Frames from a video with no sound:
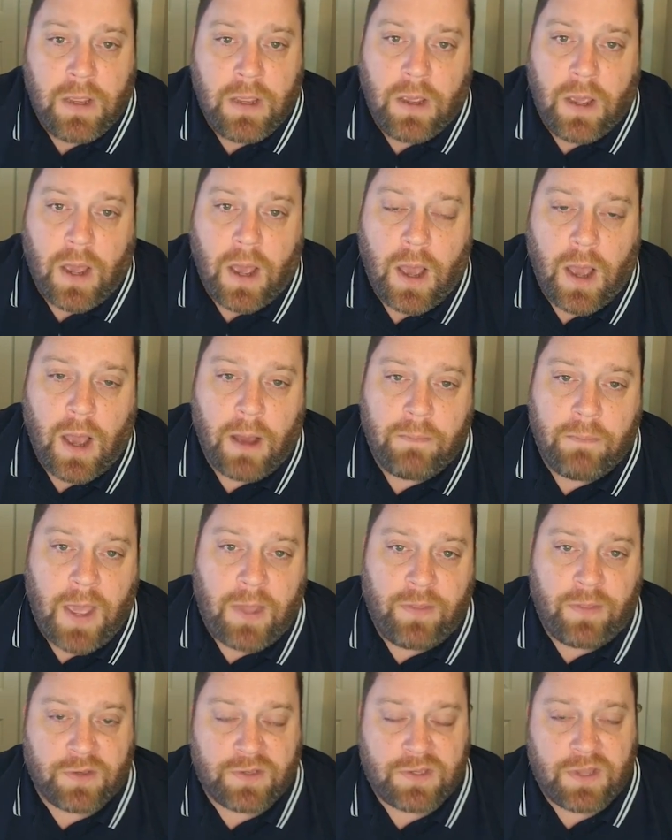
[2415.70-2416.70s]

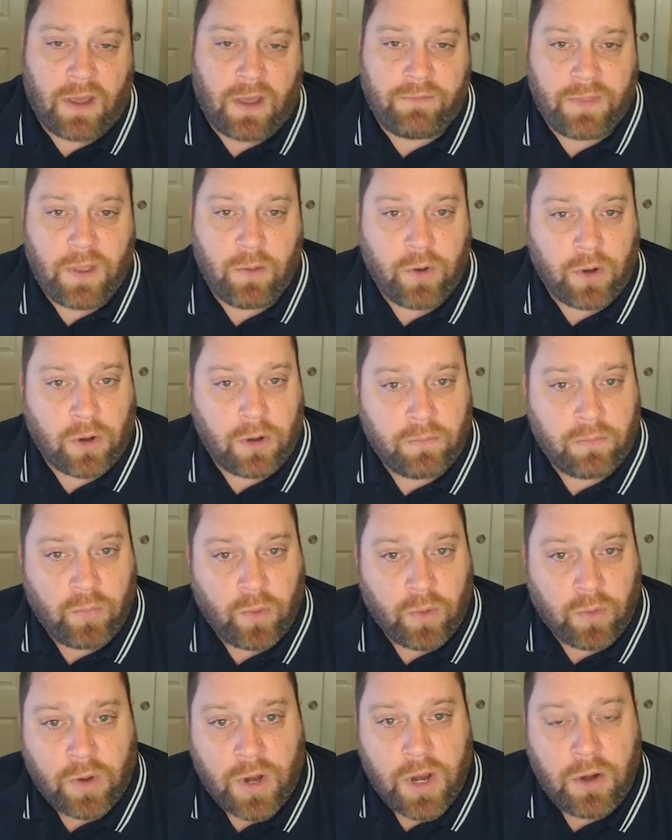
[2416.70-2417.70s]
and the stuff that
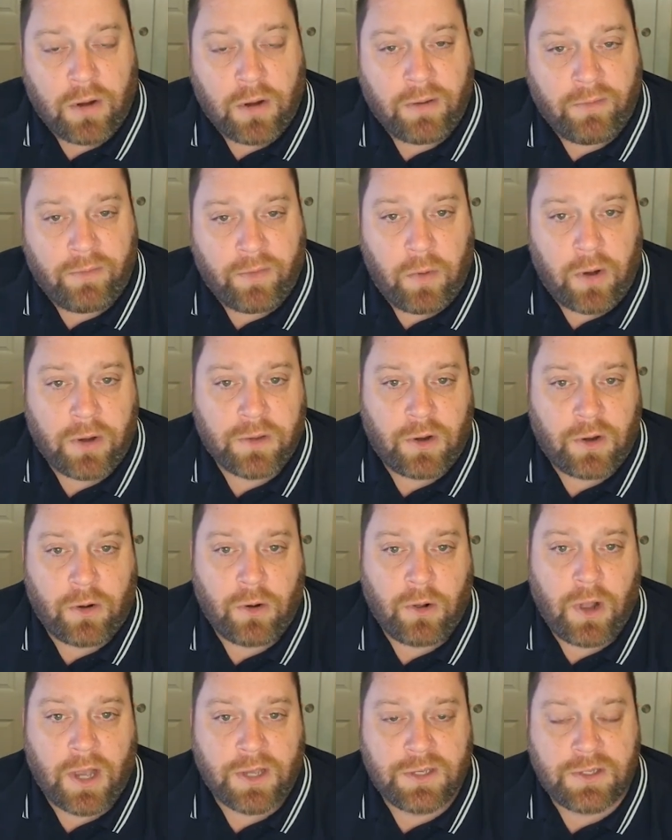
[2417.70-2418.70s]
we're hearing from our internal
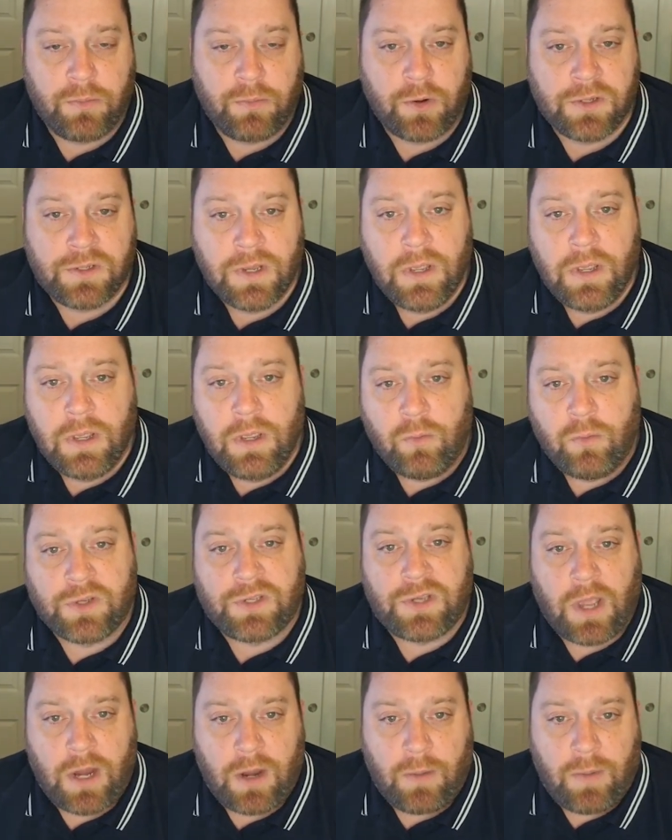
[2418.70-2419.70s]
customers, we're
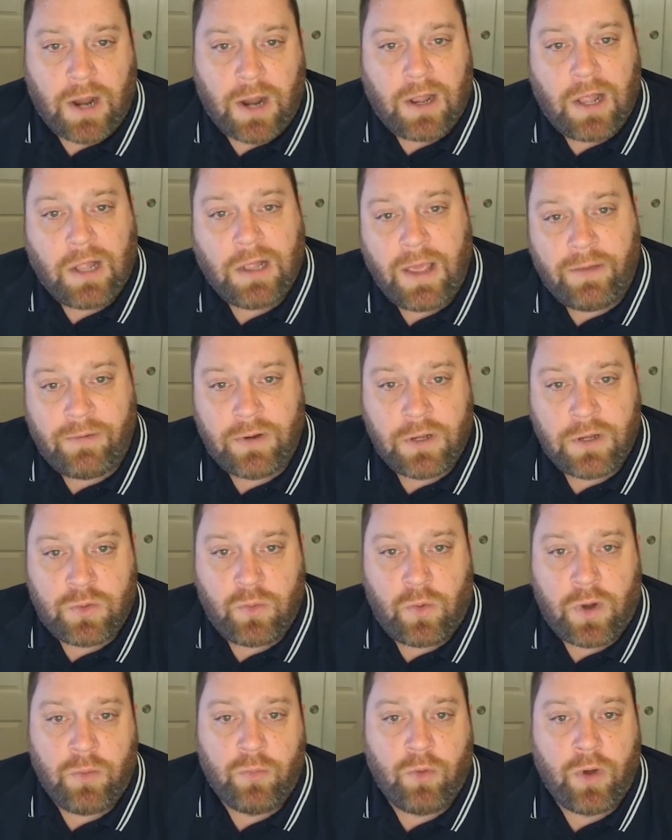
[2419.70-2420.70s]
saying about 11 to
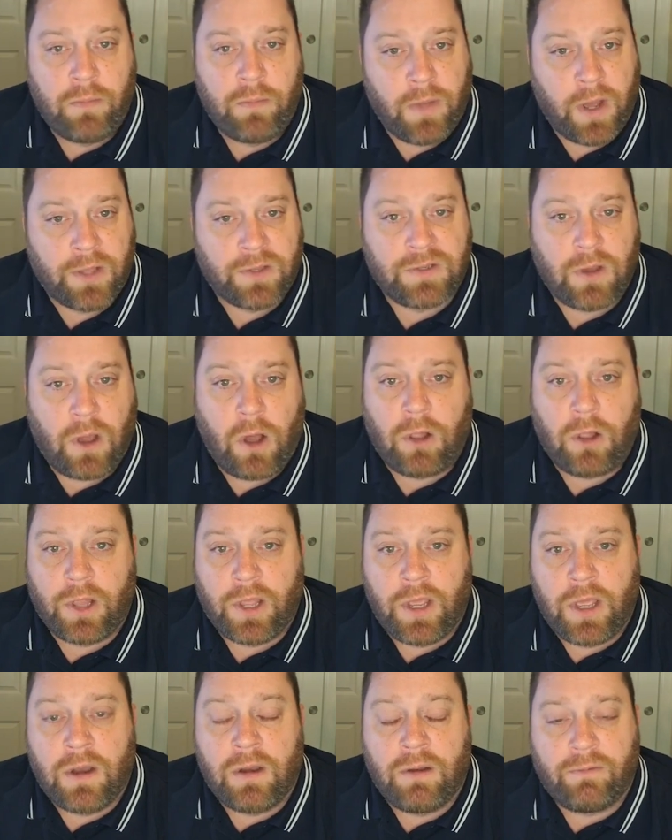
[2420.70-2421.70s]
21 months all
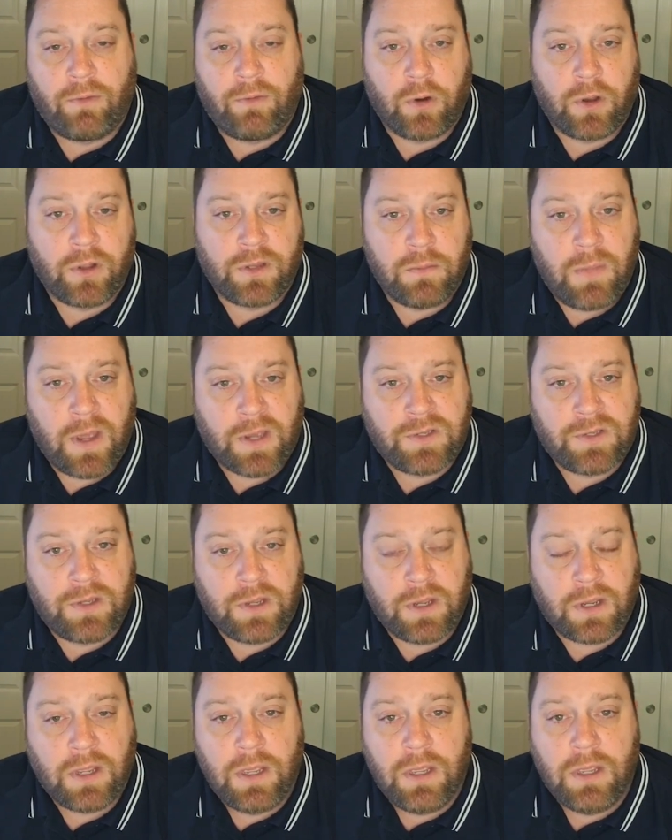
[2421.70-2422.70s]
in for a
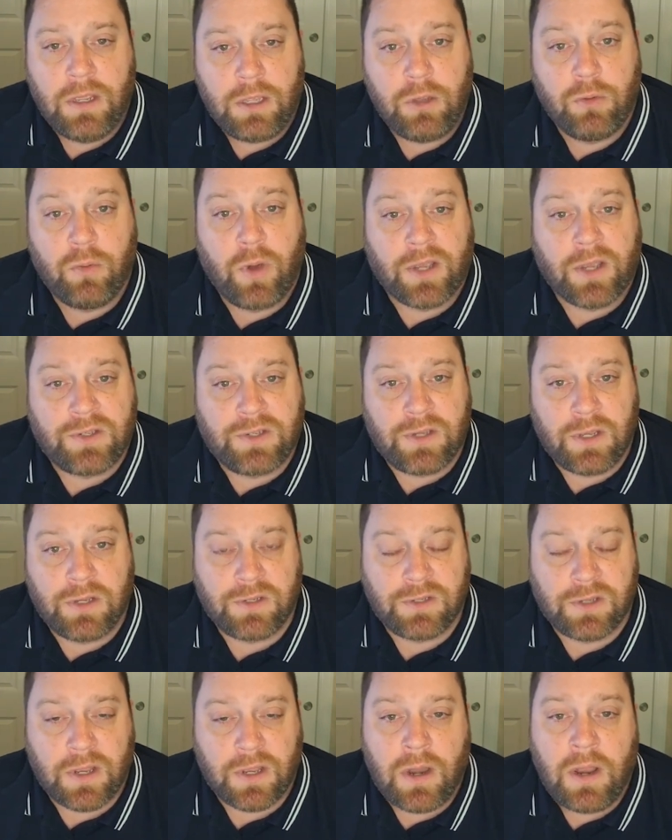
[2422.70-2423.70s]
domestic U.S.
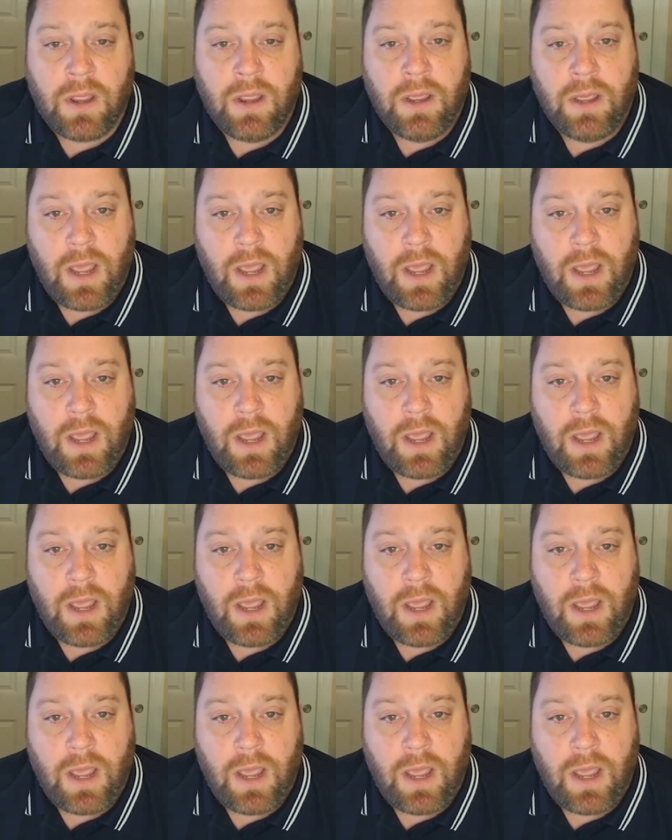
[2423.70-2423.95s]
citizen